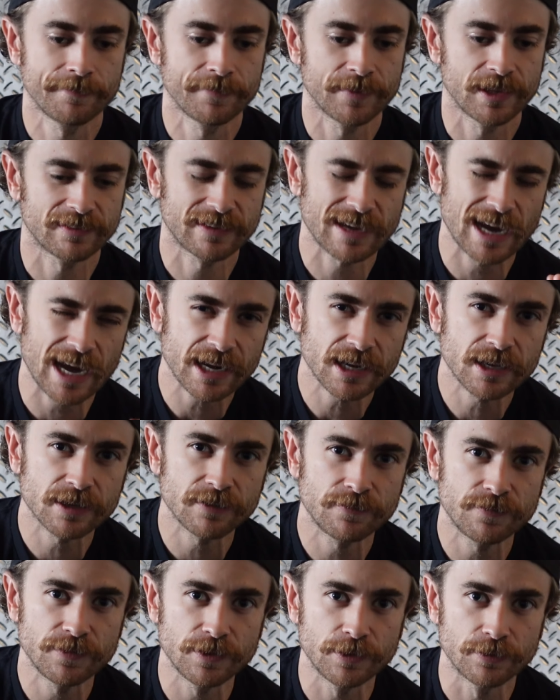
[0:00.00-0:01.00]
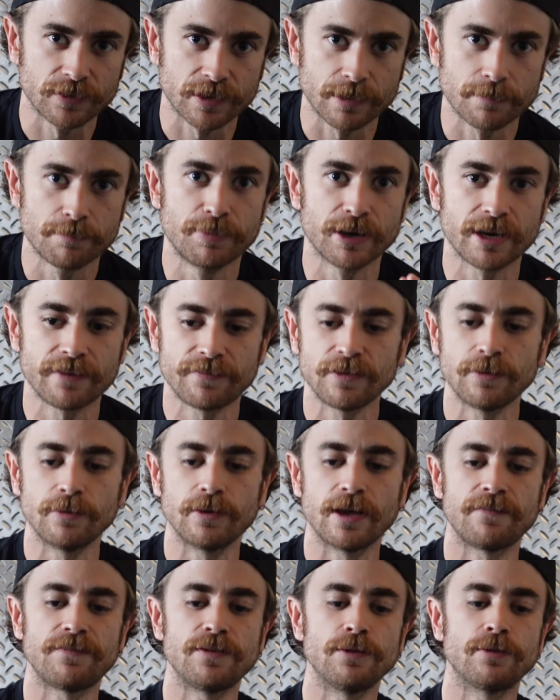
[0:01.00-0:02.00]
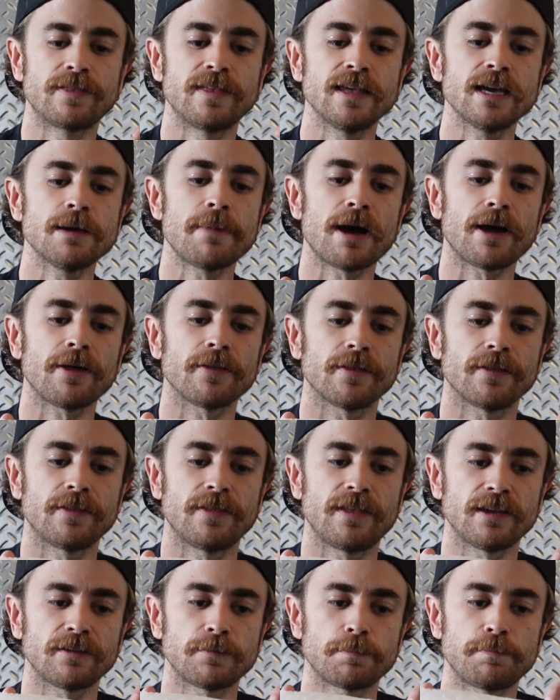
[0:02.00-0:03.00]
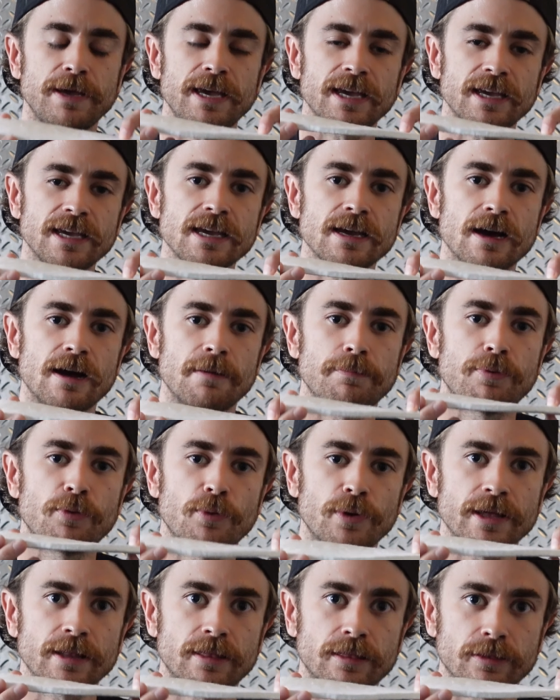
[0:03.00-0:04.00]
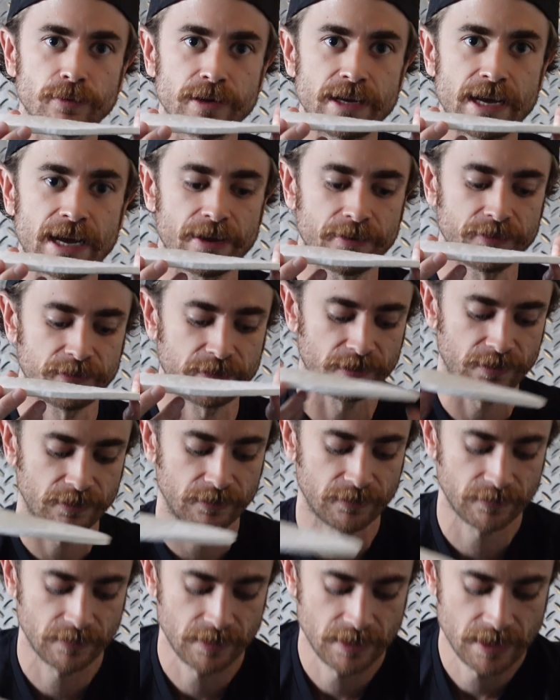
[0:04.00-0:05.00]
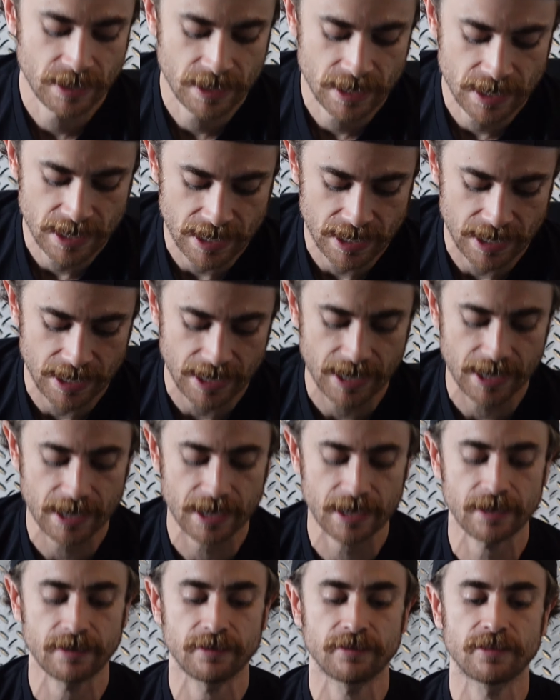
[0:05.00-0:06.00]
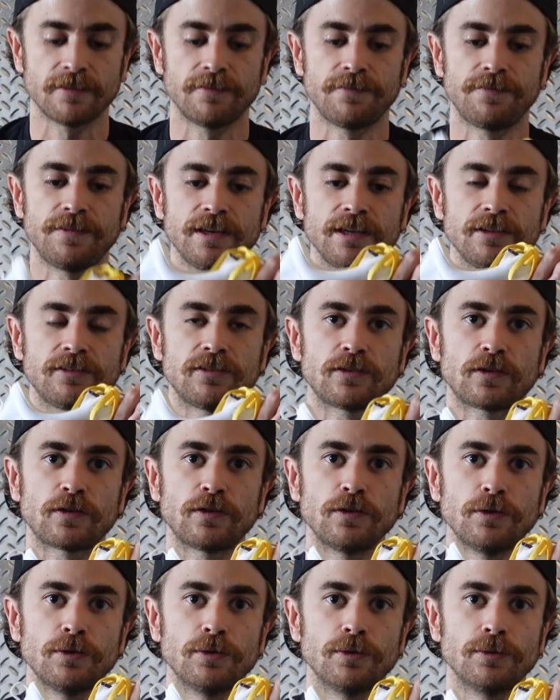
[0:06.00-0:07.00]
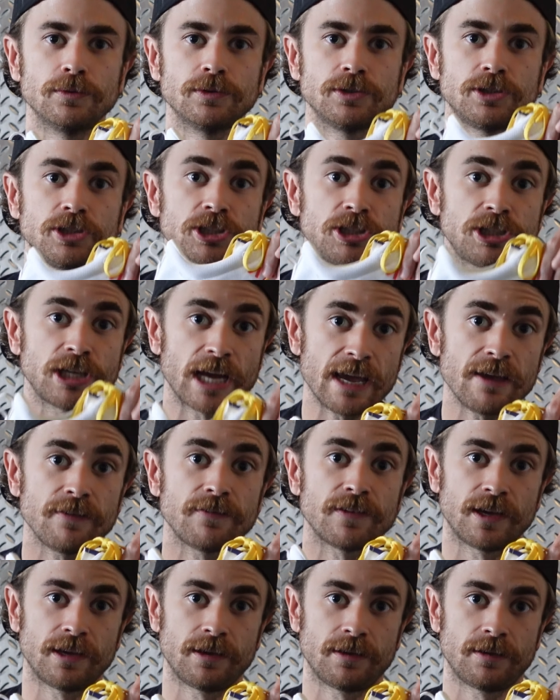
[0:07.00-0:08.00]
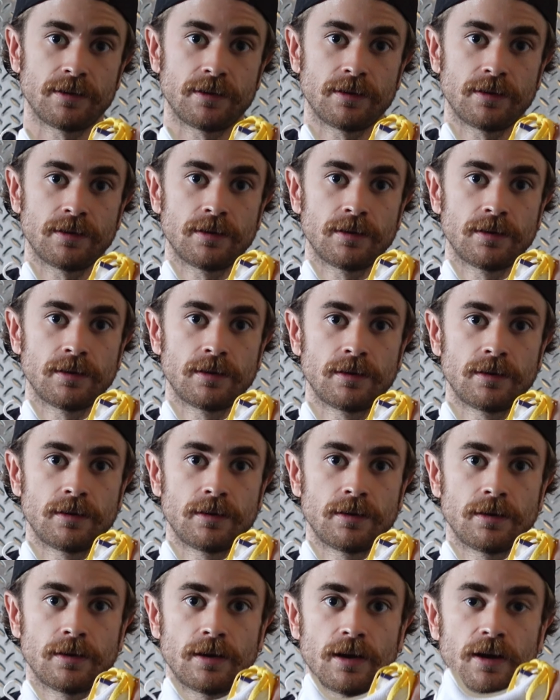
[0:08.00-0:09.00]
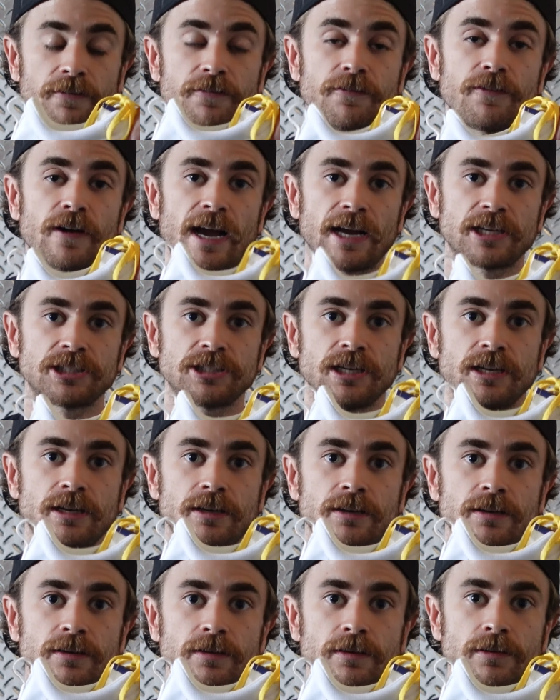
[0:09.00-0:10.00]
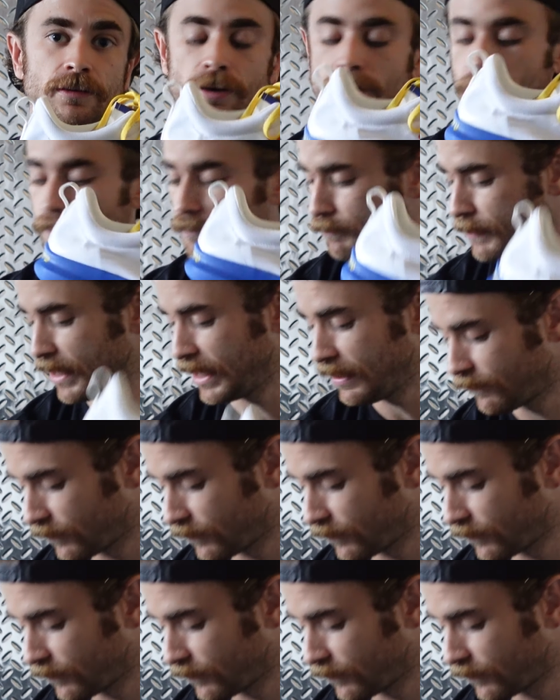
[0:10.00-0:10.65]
it's kind of confusing, but if you think about this picking up 0.3 ounces and the V2 shaving a fraction or many